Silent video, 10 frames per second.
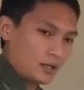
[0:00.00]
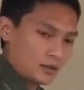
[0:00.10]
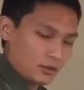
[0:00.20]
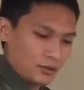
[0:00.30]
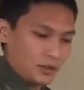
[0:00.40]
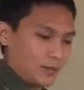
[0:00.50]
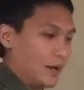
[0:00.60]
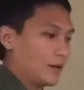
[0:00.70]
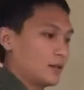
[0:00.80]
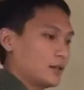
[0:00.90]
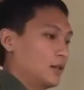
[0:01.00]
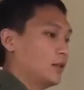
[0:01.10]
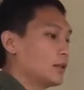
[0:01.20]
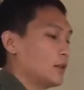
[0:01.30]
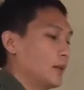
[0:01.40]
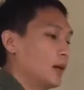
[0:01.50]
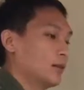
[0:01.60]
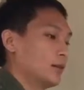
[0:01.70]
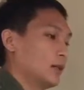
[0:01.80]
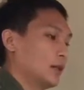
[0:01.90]
to American students
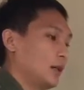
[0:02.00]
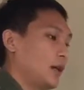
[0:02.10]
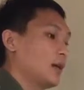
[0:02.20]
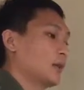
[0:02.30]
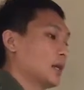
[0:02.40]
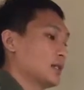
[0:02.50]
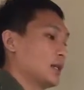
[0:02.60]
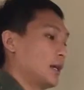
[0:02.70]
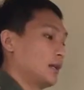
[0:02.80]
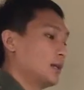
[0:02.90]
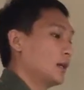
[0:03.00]
about the game last night.